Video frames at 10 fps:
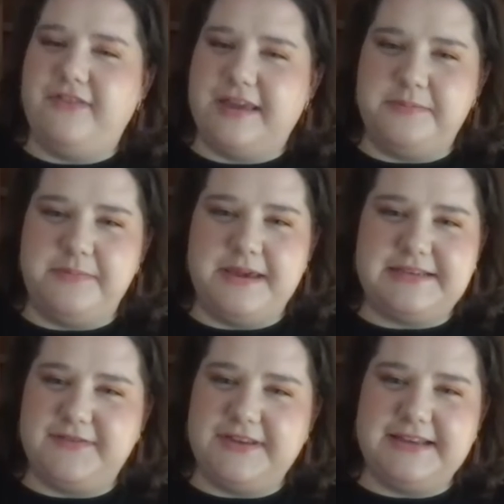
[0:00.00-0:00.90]
like
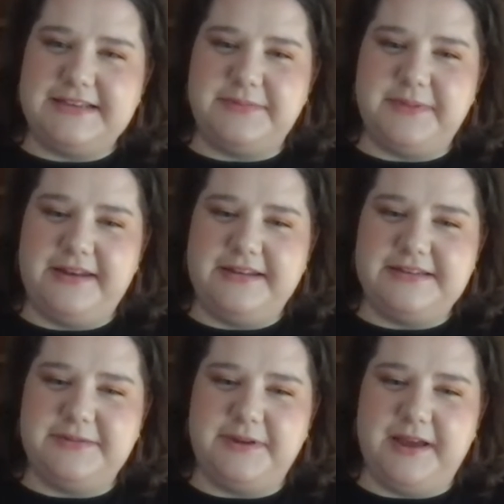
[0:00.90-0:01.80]
mixed feelings about it,
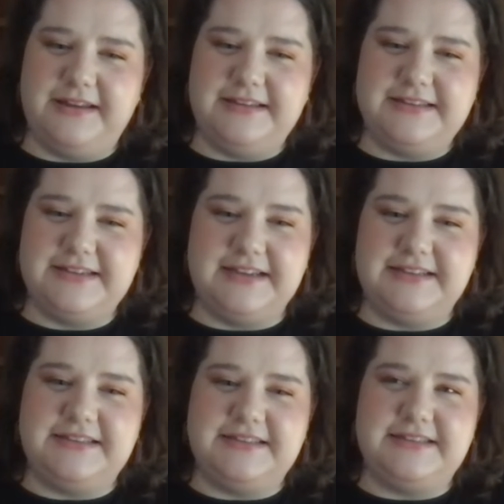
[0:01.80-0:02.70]
to be honest.
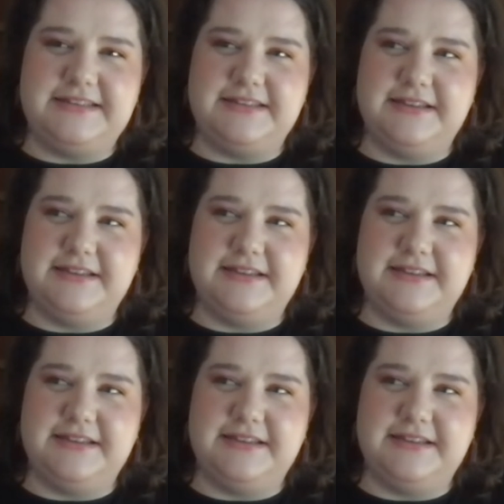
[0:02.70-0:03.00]
It's